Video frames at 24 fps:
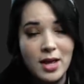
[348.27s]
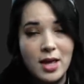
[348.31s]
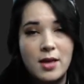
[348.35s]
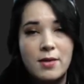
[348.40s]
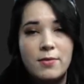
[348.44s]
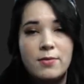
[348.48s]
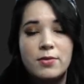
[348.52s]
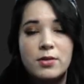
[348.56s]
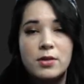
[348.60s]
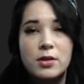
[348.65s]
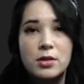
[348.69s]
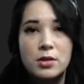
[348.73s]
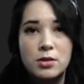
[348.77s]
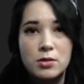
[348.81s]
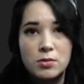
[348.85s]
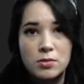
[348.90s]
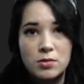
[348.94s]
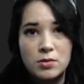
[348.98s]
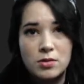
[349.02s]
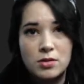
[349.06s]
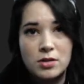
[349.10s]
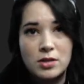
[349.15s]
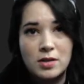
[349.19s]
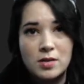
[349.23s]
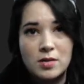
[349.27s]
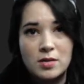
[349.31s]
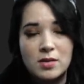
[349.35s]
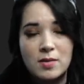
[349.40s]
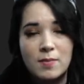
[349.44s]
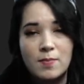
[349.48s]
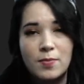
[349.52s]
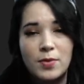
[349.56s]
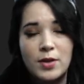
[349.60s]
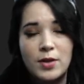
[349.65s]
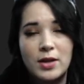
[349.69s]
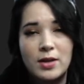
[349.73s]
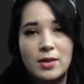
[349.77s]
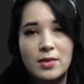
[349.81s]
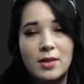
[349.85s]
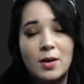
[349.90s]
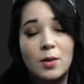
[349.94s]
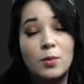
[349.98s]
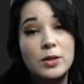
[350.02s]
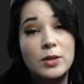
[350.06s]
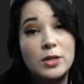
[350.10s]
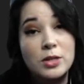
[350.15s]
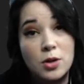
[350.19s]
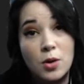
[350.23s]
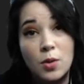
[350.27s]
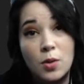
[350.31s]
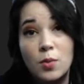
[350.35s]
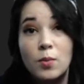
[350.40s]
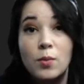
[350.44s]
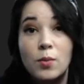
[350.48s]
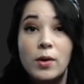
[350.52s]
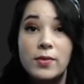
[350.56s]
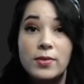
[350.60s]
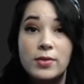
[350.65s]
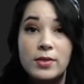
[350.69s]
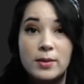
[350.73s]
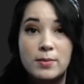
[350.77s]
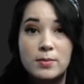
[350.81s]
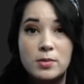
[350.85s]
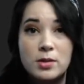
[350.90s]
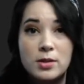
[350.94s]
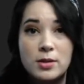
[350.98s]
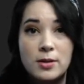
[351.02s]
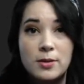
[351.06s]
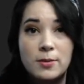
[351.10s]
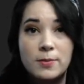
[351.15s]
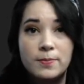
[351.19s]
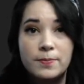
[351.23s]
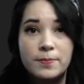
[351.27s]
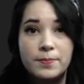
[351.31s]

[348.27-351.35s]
if the user does something that we don't want them to.